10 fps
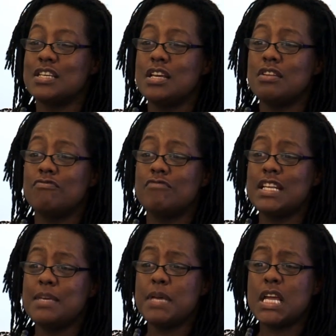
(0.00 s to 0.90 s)
learnt a
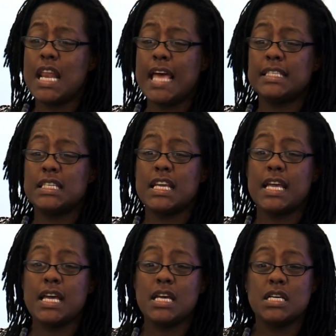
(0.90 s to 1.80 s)
really big lesson
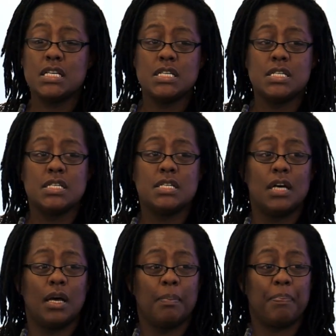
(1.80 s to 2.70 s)
here.
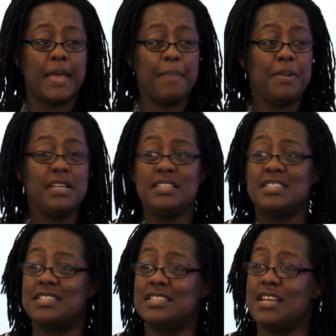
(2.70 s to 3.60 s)
People are
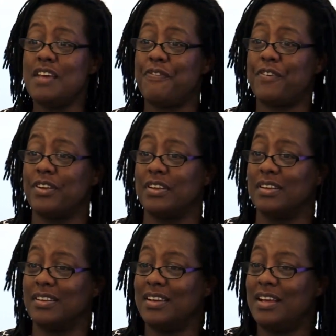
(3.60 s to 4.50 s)
different.
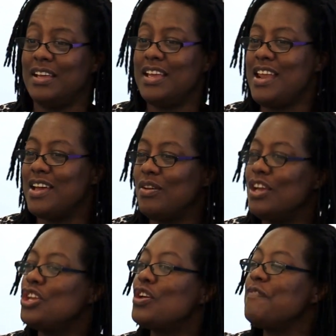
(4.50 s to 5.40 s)
You know,
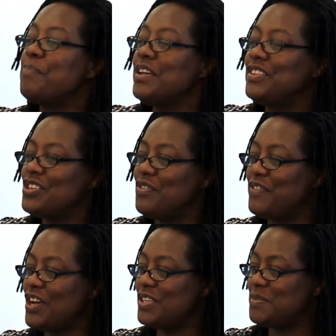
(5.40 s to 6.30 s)
you give birth to your
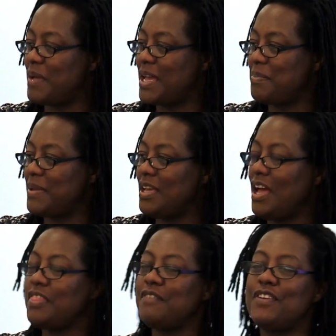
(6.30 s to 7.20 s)
first baby,
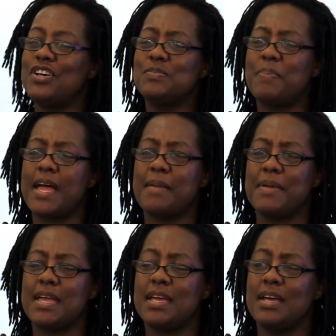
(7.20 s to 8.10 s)
and the first
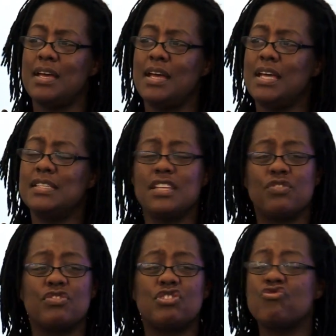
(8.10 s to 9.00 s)
baby is
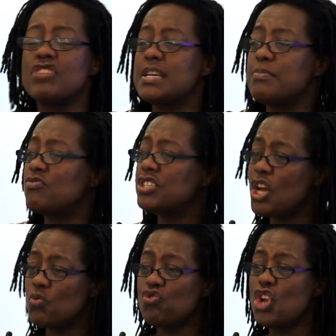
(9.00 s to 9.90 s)
either a dream or a
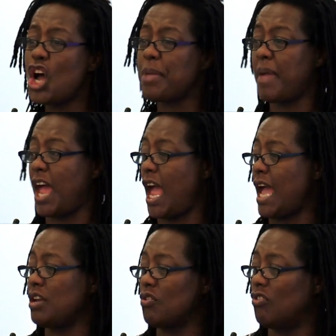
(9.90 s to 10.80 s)
total nightmare
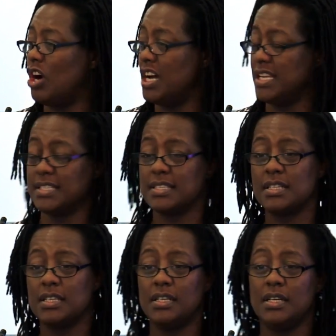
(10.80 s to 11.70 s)
in your eyes.
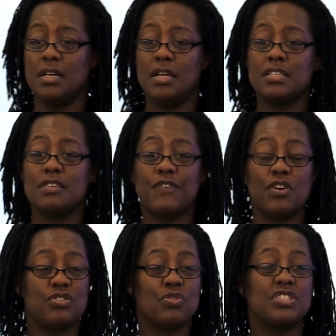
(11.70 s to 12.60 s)
So as far
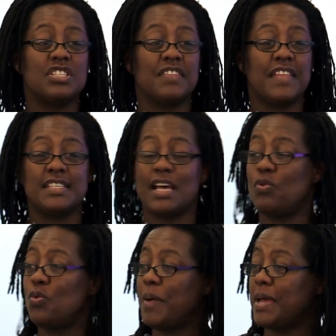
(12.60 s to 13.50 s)
as you're concerned, that's how
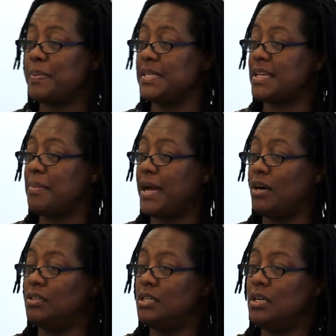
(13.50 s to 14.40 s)
all babies come
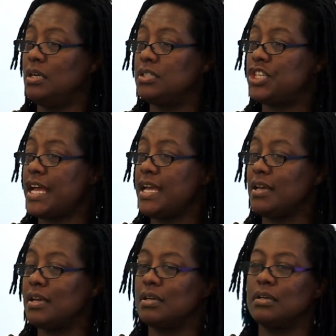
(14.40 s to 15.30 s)
out. Jake,